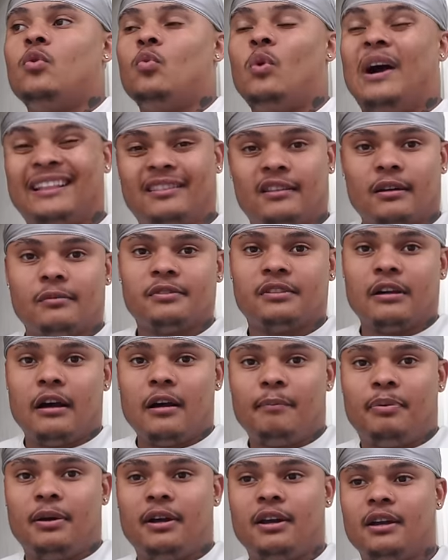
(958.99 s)
white thumbs
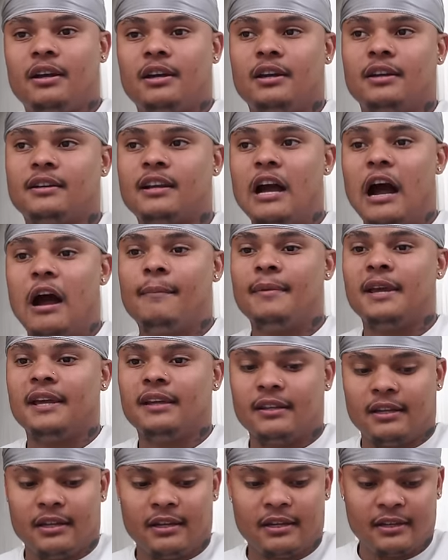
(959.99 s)
up,
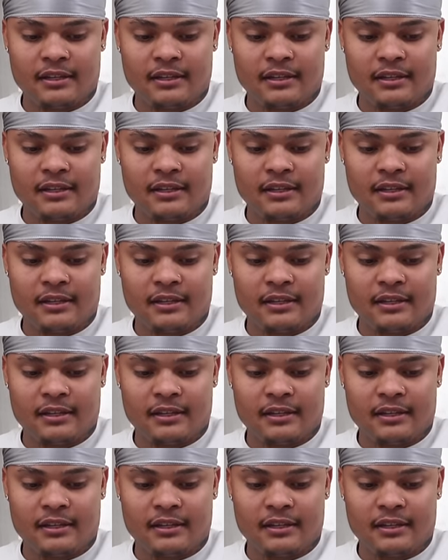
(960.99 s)
comment.